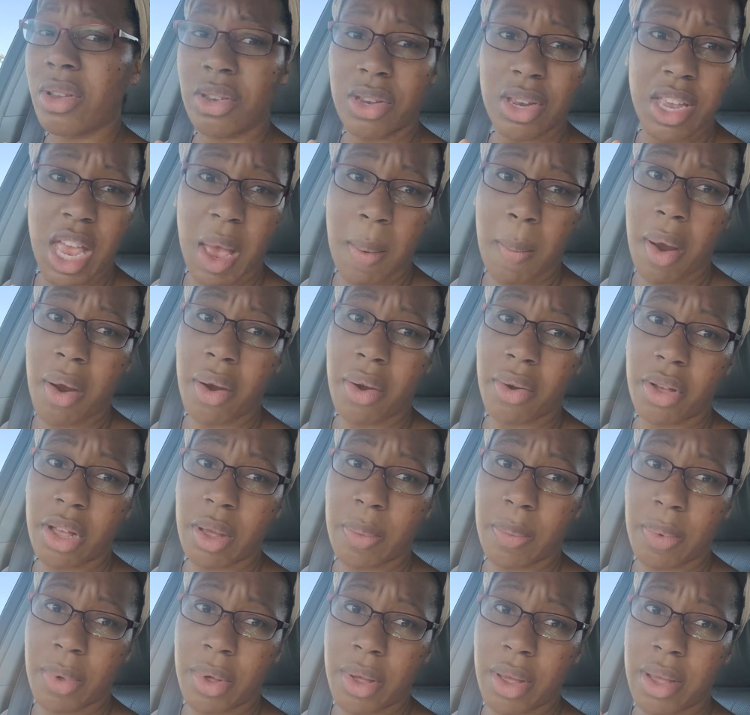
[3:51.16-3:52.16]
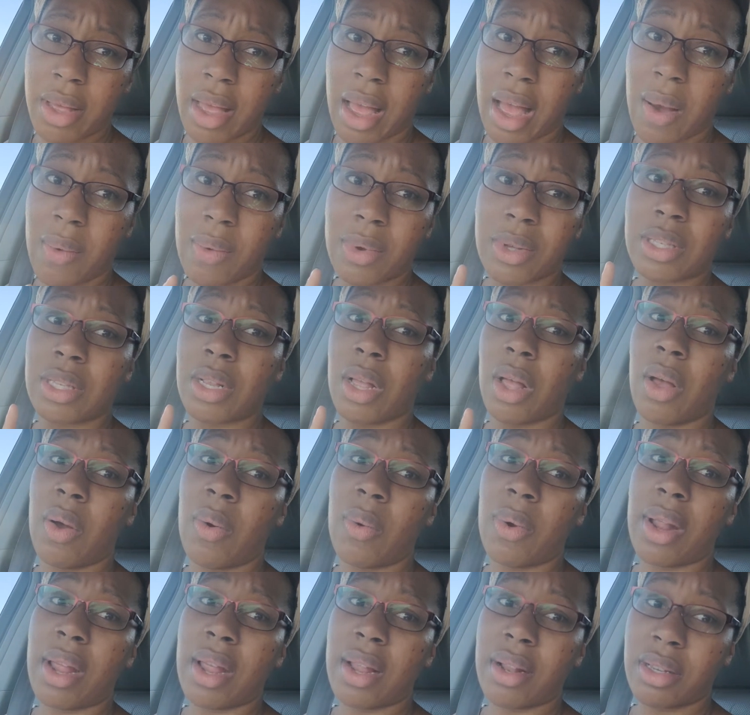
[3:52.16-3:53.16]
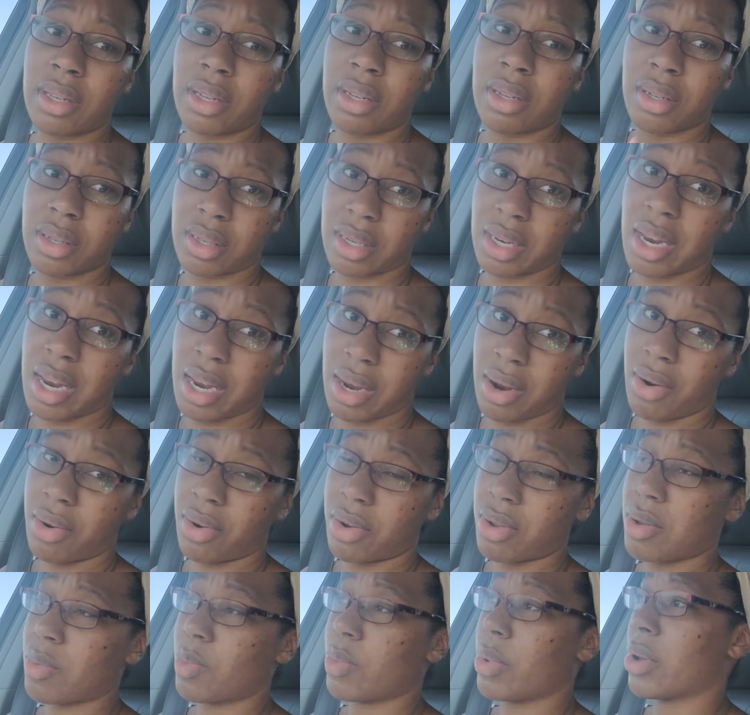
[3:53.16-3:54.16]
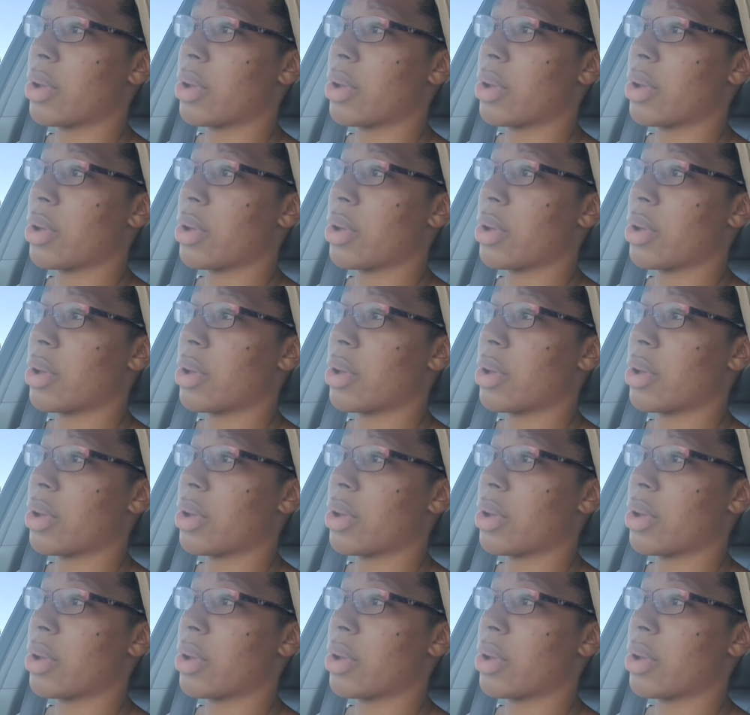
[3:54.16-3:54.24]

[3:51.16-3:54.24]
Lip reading: she came out her cookbook, I was on it to get her cookbook,